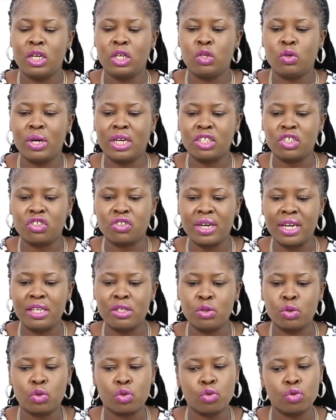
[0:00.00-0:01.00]
You are
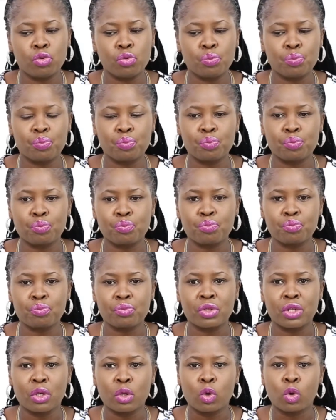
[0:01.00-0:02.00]
trying
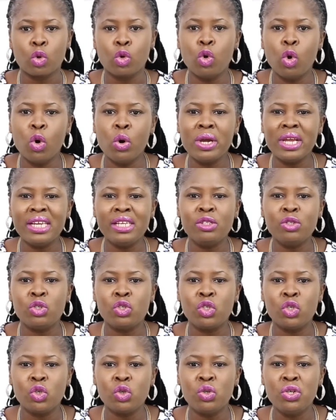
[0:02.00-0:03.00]
to go
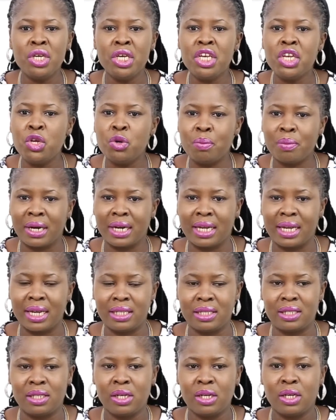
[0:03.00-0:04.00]
into new
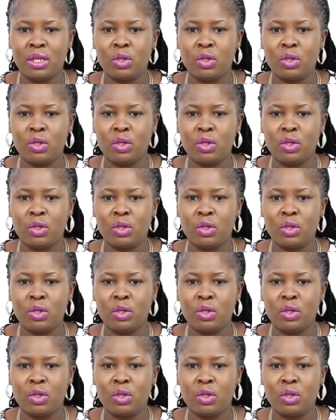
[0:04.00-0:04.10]
markets.